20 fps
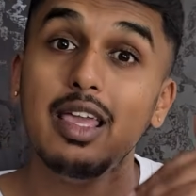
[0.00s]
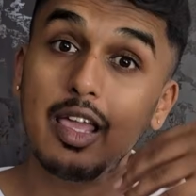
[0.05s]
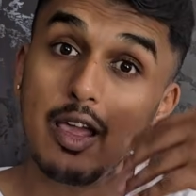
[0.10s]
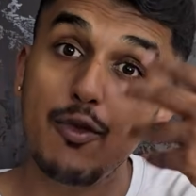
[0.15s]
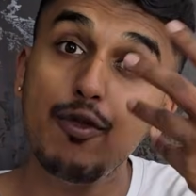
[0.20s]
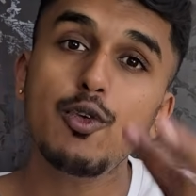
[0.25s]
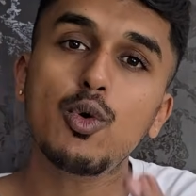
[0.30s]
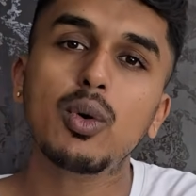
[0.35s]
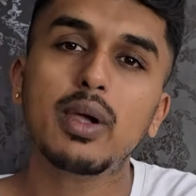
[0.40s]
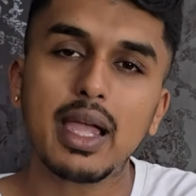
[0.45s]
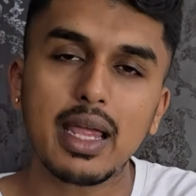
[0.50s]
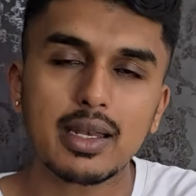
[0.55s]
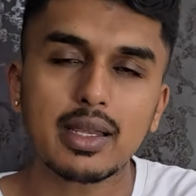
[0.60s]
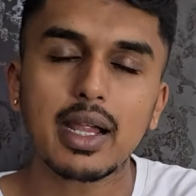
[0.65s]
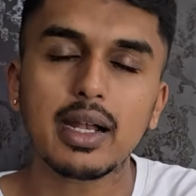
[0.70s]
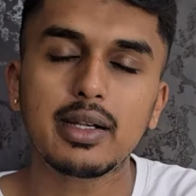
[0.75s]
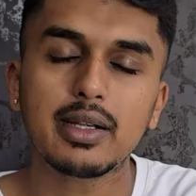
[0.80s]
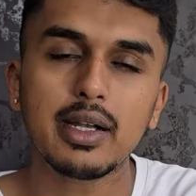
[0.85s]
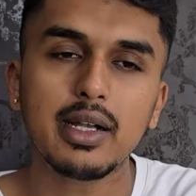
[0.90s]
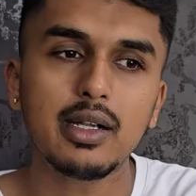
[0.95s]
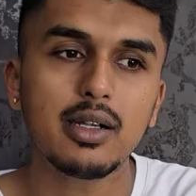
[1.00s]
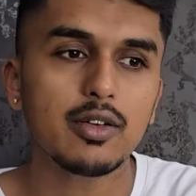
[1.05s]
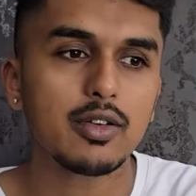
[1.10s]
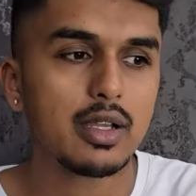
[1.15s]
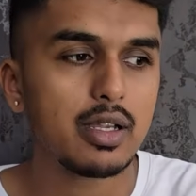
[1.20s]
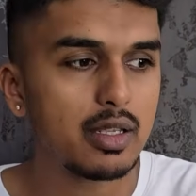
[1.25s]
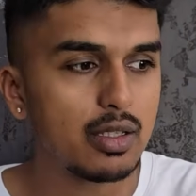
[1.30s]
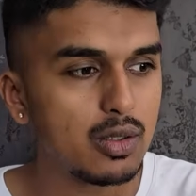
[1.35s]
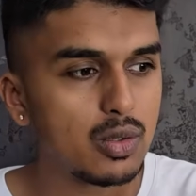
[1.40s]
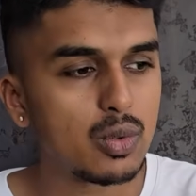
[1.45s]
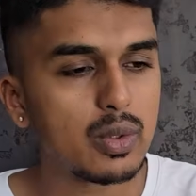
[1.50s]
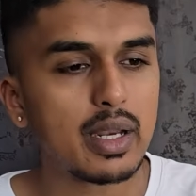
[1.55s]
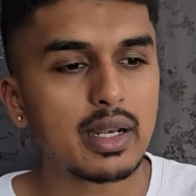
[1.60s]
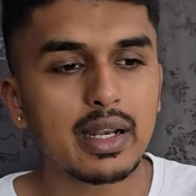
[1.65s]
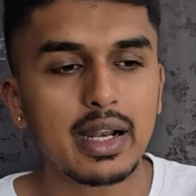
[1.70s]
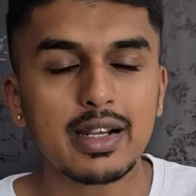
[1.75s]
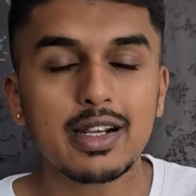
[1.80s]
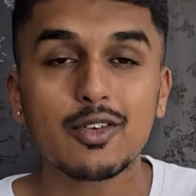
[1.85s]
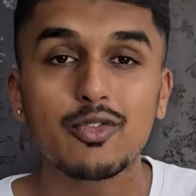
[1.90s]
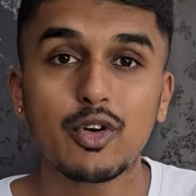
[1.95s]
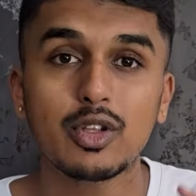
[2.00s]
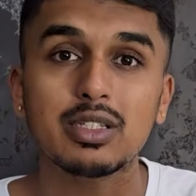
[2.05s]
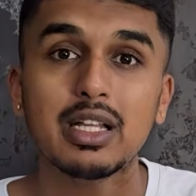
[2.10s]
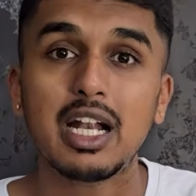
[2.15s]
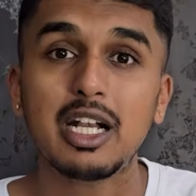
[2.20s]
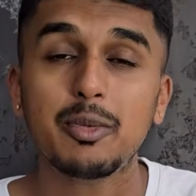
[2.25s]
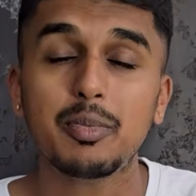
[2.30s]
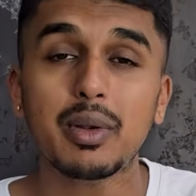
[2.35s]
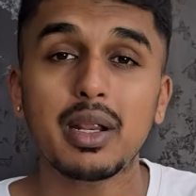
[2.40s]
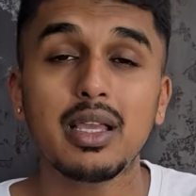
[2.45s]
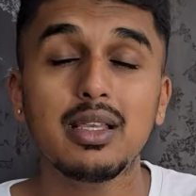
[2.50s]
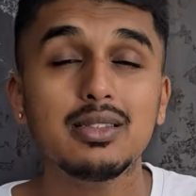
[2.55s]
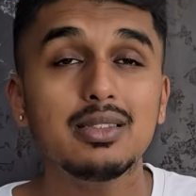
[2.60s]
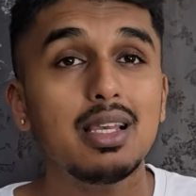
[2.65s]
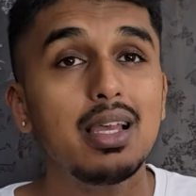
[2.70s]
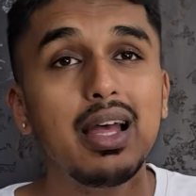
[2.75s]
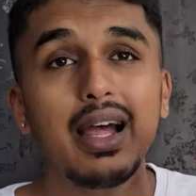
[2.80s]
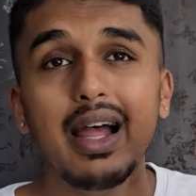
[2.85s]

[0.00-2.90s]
If you can get it, you can get it for that price.